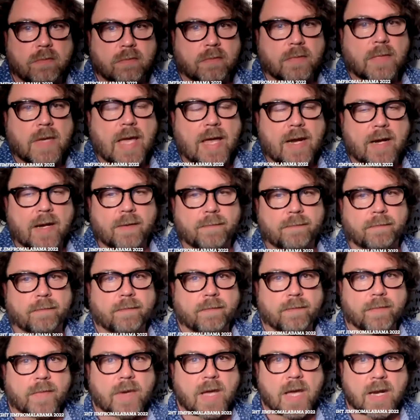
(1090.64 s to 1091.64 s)
kind
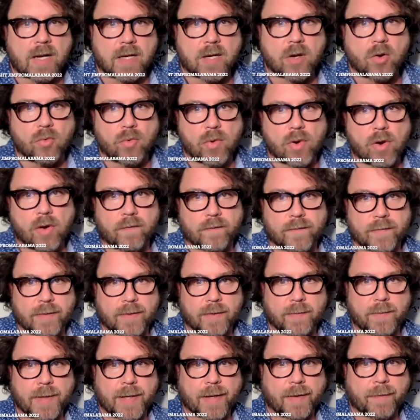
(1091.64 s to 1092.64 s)
of going off a
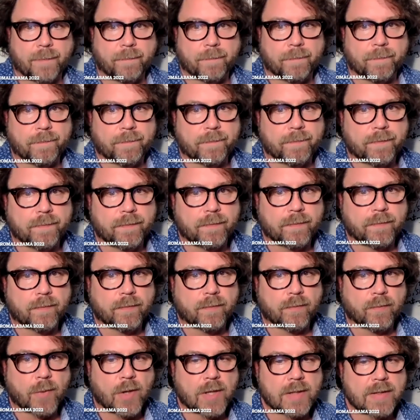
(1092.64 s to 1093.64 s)
little bit
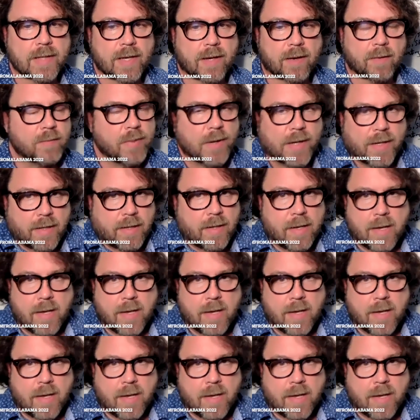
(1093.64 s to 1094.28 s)
right there. But